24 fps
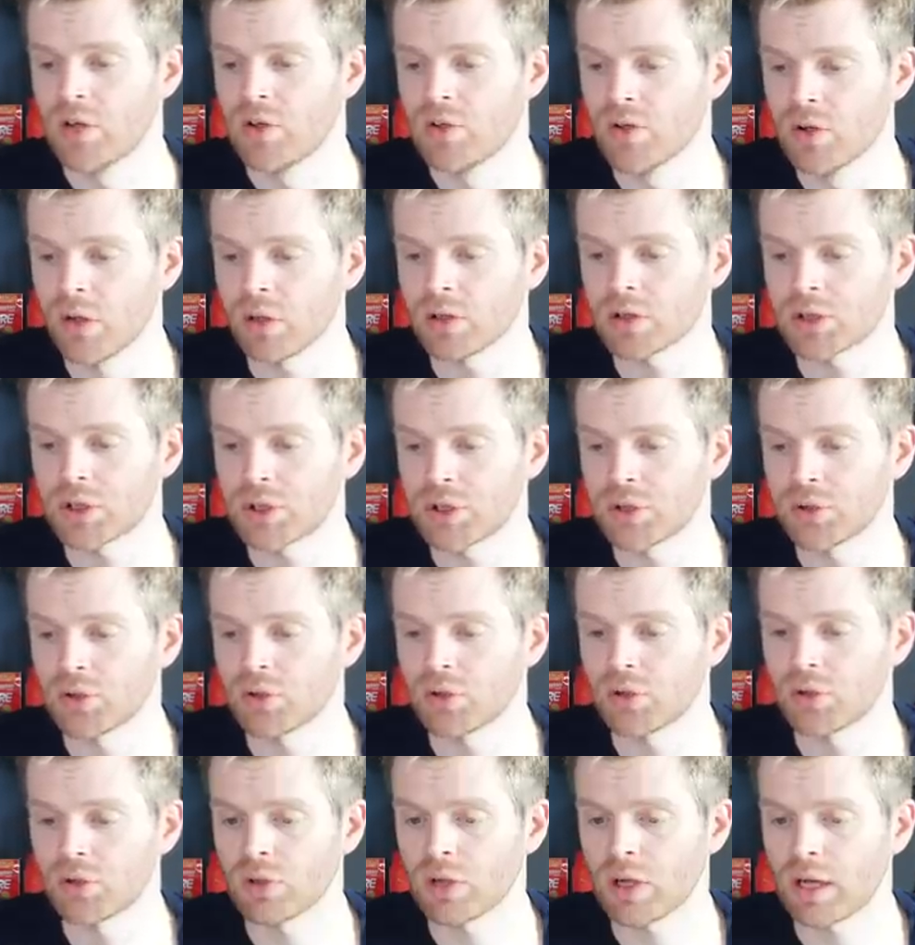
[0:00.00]
Not
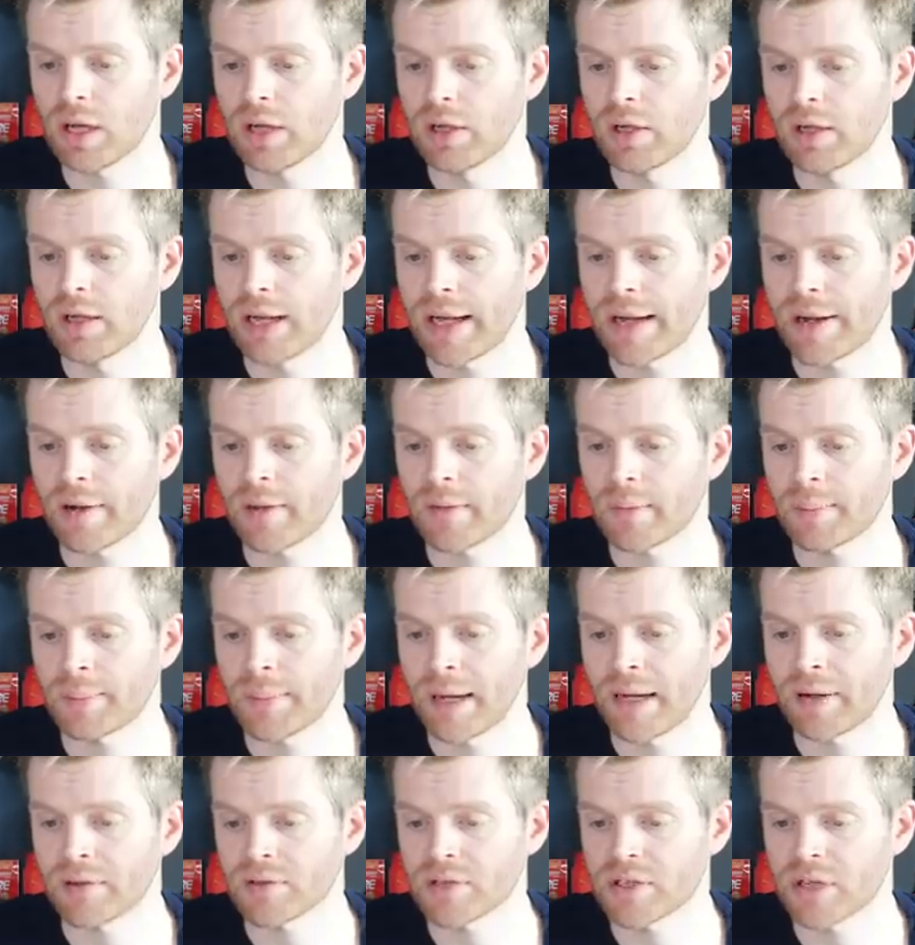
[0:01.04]
sure how
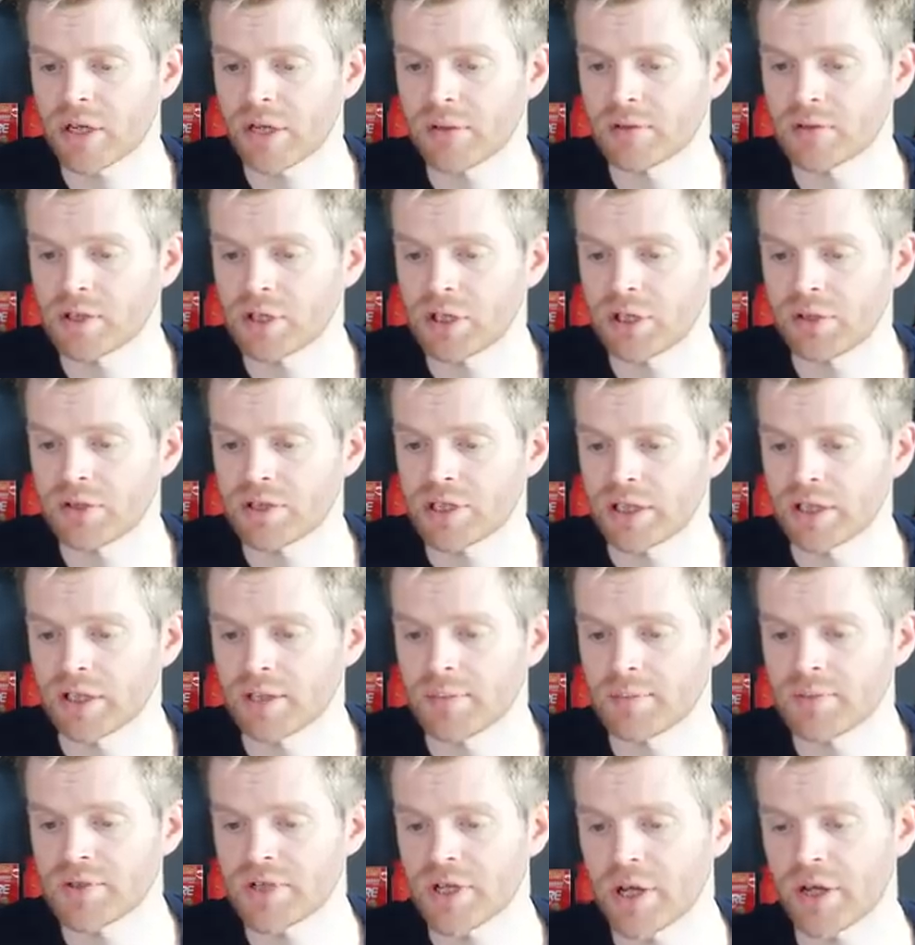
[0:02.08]
about to go choosing
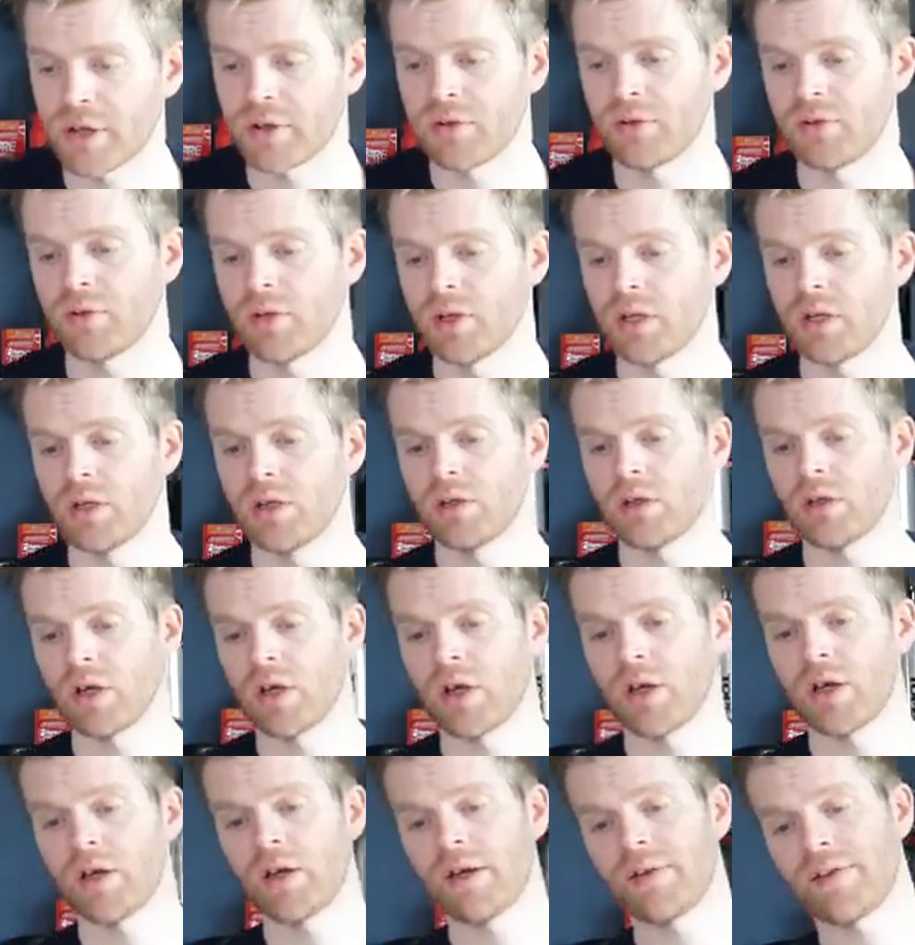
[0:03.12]
them, so
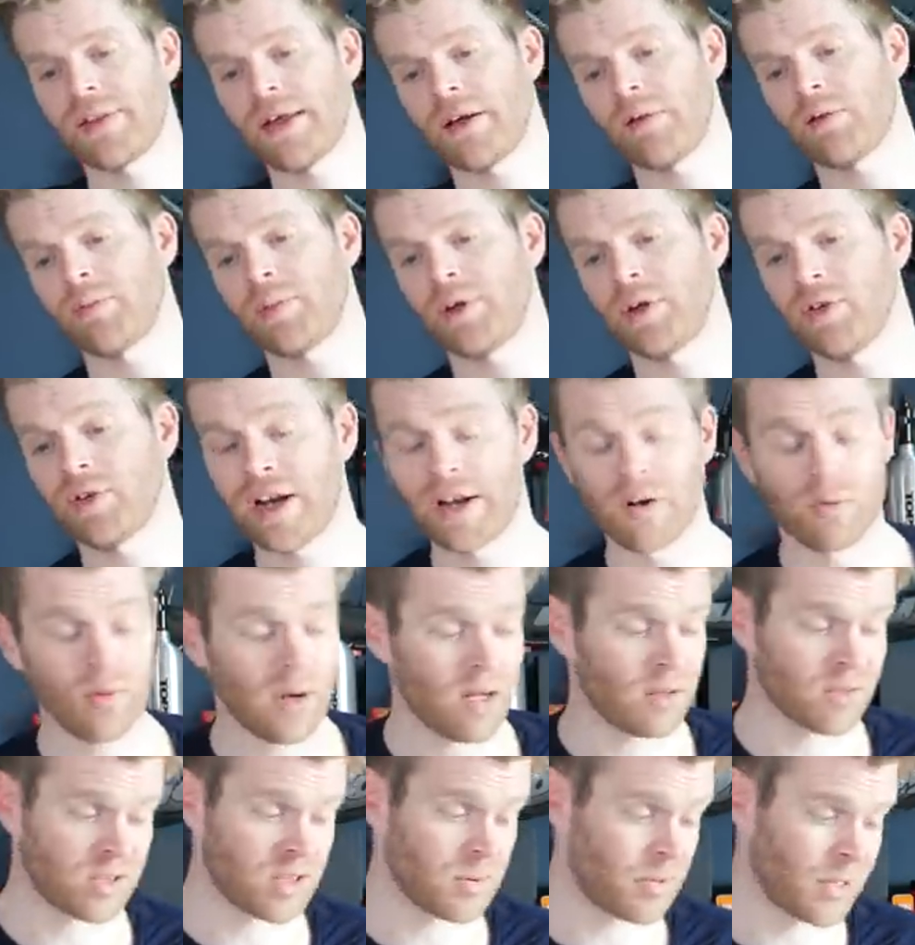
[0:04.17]
that would be great.
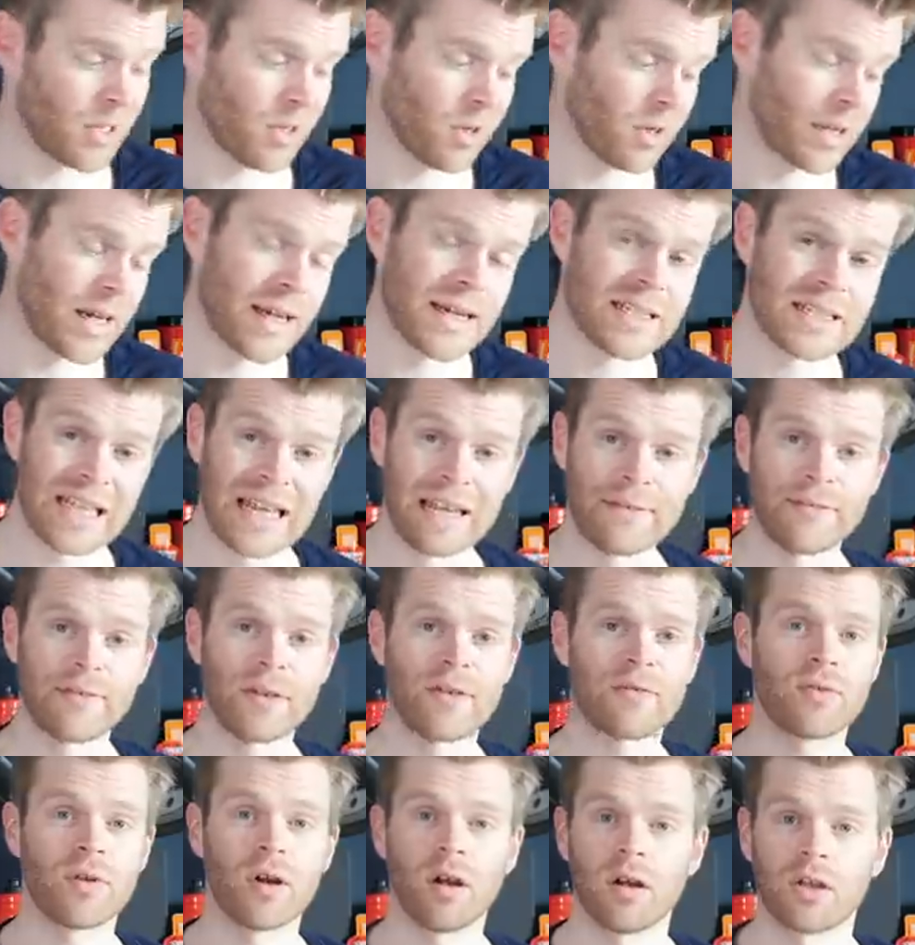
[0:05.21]
Well, to be honest,
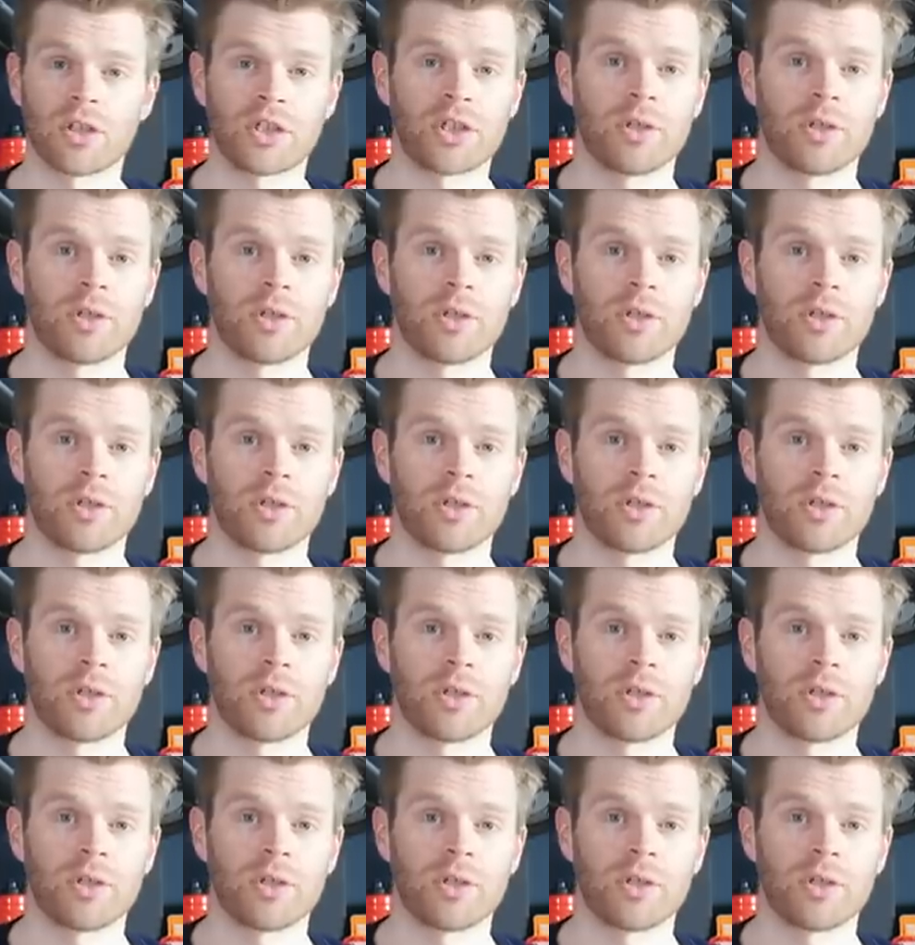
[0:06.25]
if you've got a